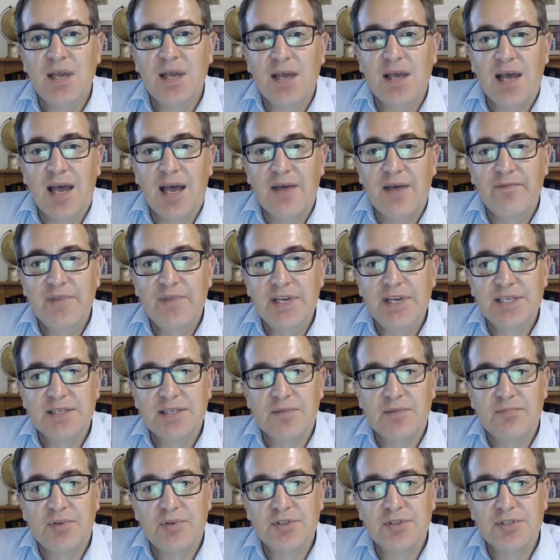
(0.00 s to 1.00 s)
And this
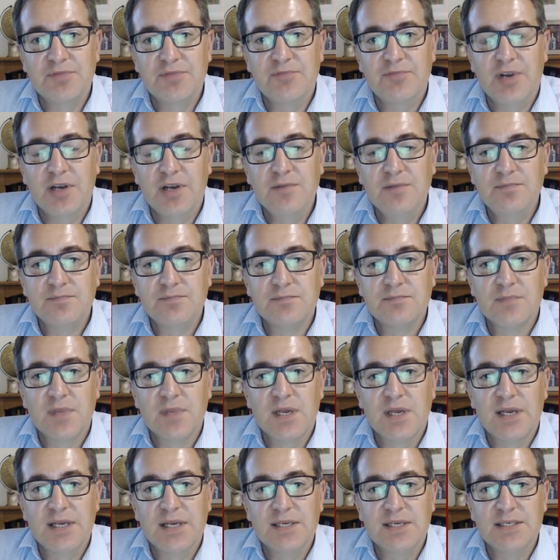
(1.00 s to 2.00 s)
bottom row
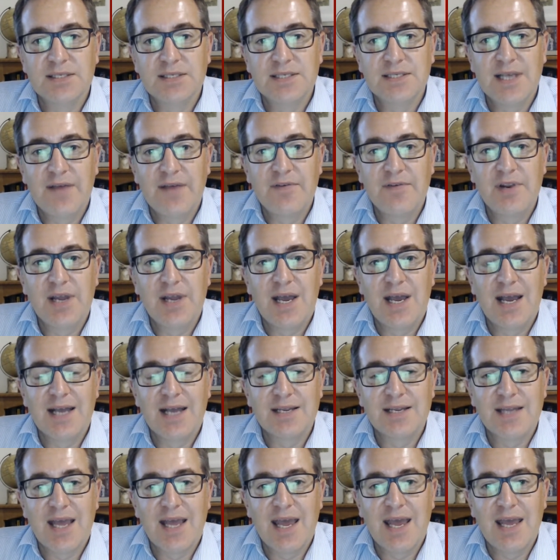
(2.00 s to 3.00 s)
is 7 add
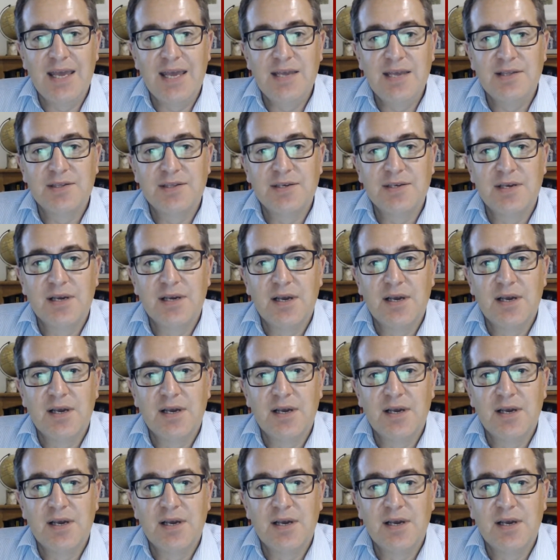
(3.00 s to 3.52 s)
8,